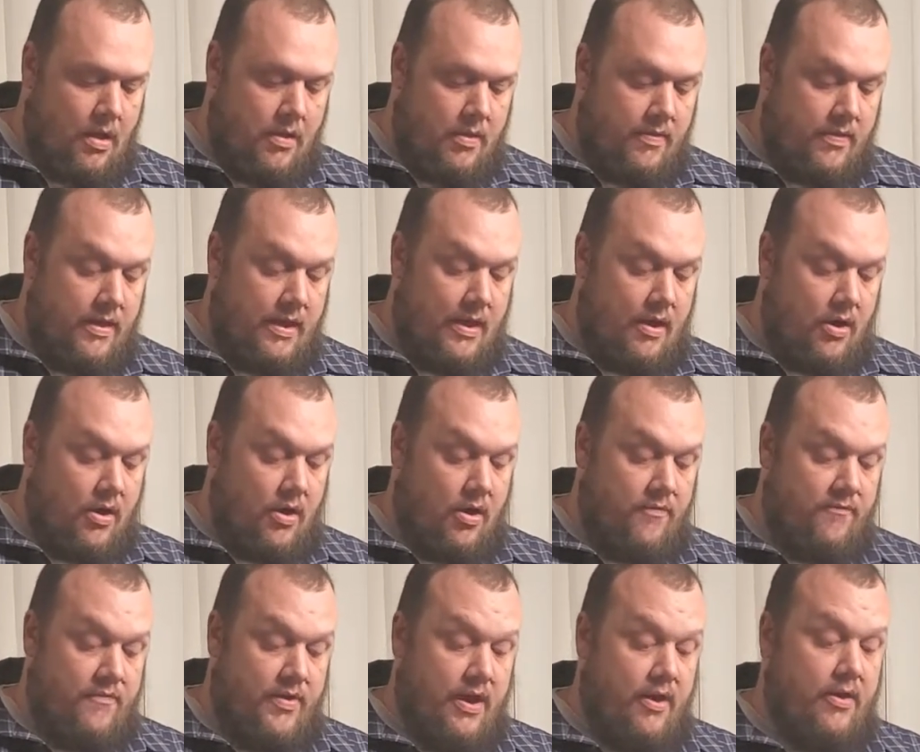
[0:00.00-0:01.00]
They are
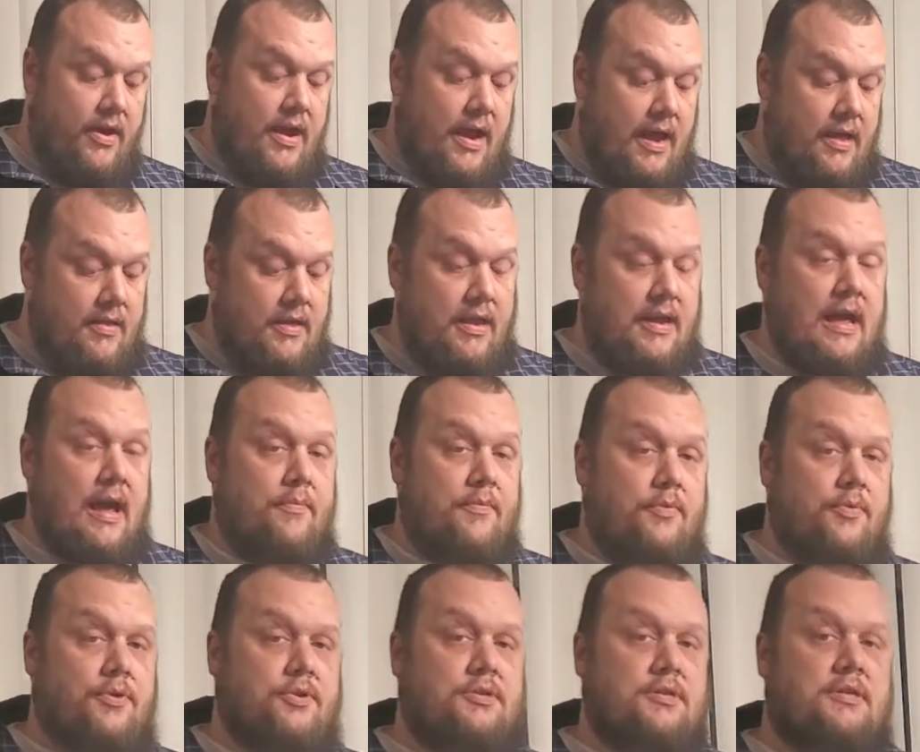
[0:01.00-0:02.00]
very highly
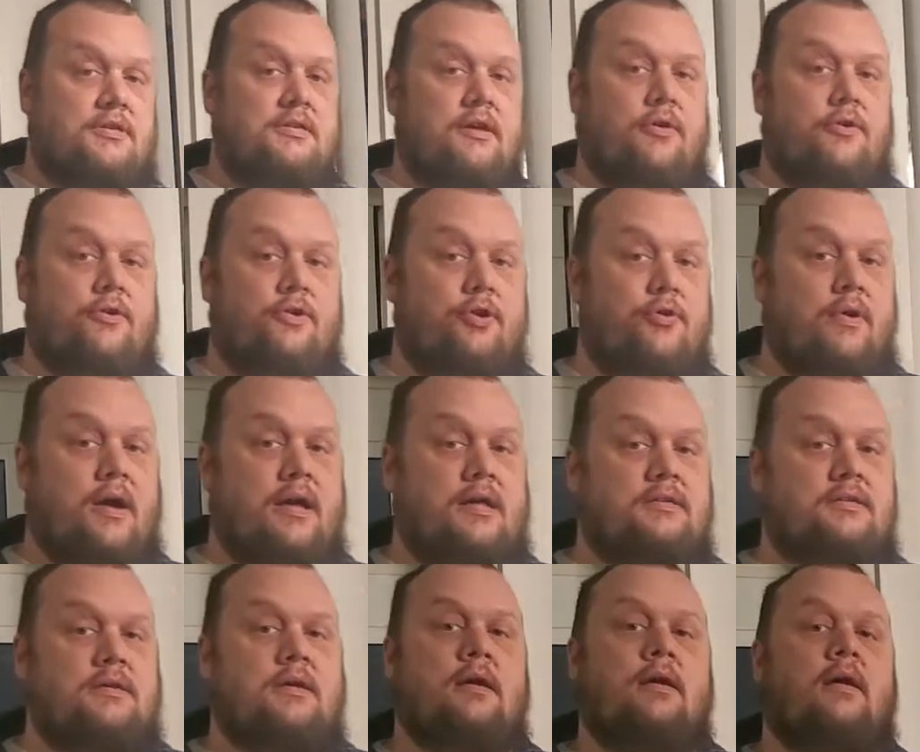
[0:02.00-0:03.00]
adaptable to the southern
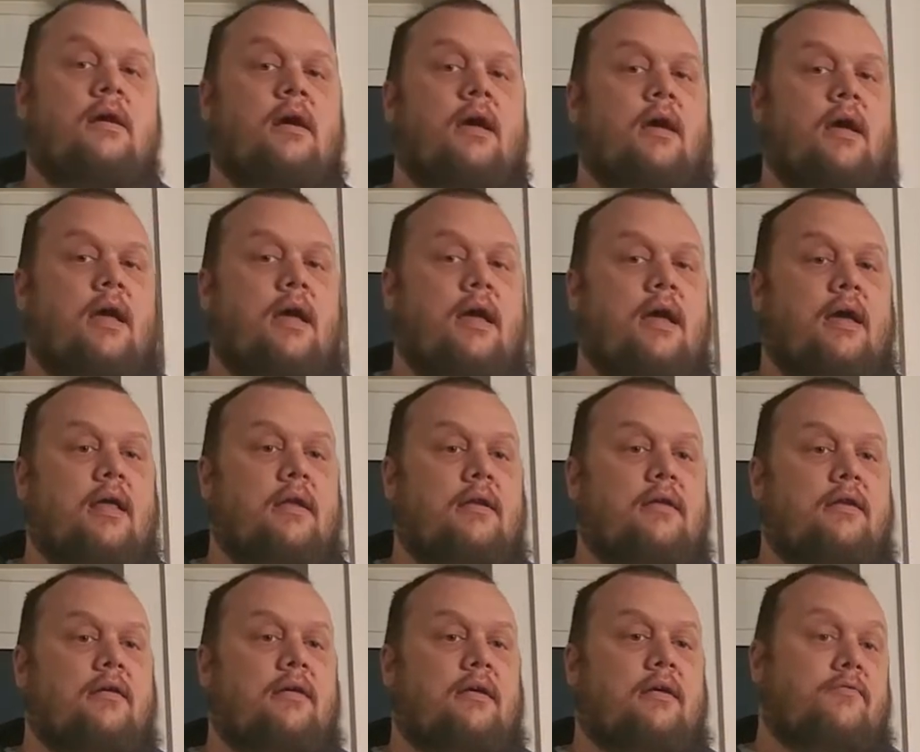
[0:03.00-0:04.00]
U.S. and
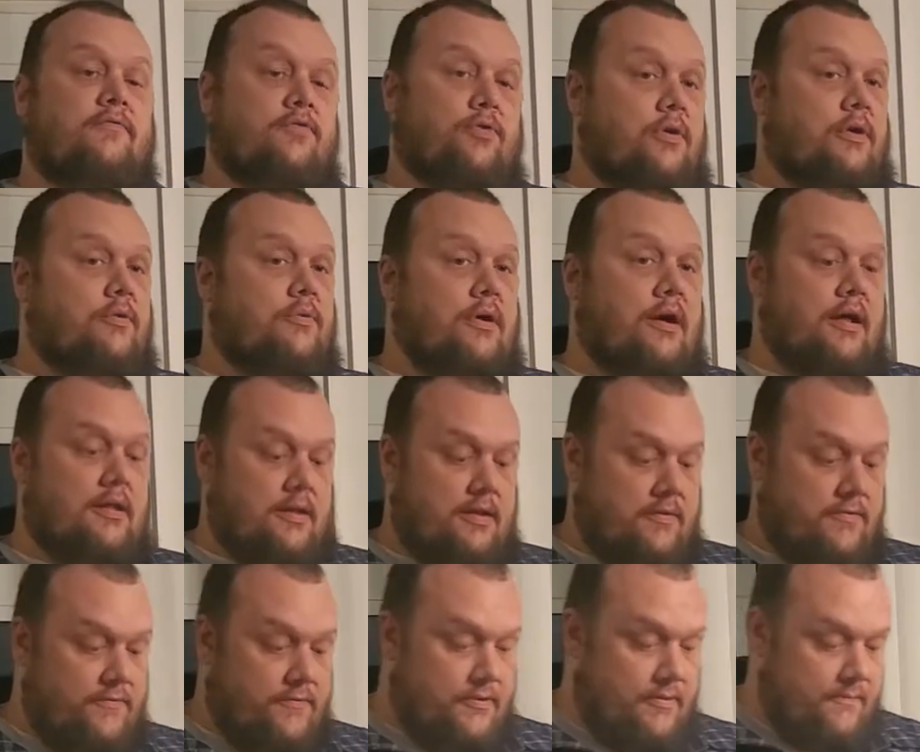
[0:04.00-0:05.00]
in Florida where I
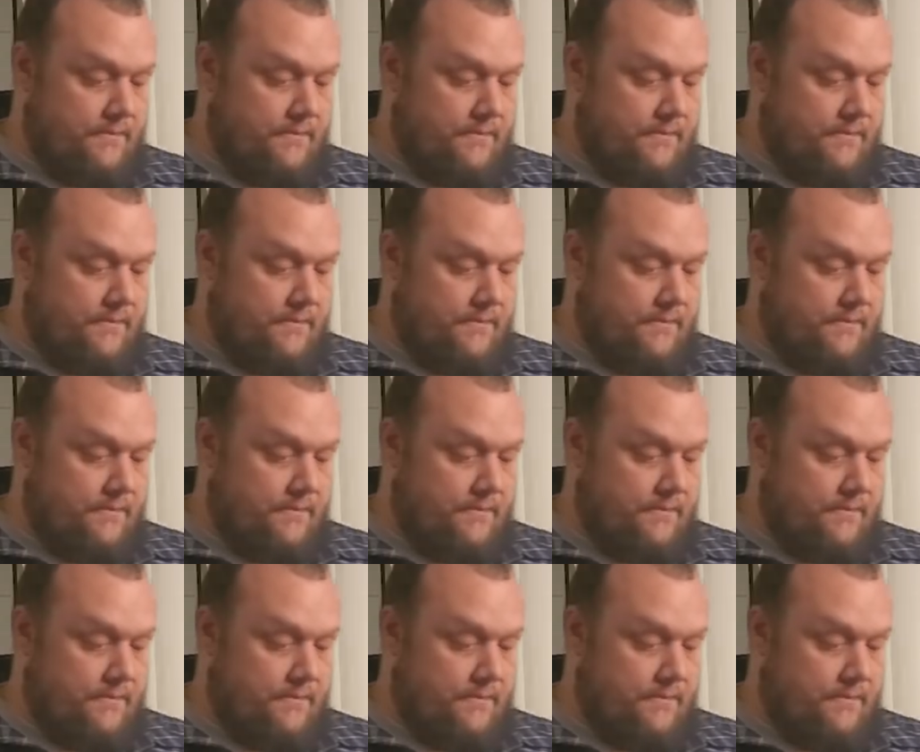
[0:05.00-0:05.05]
live.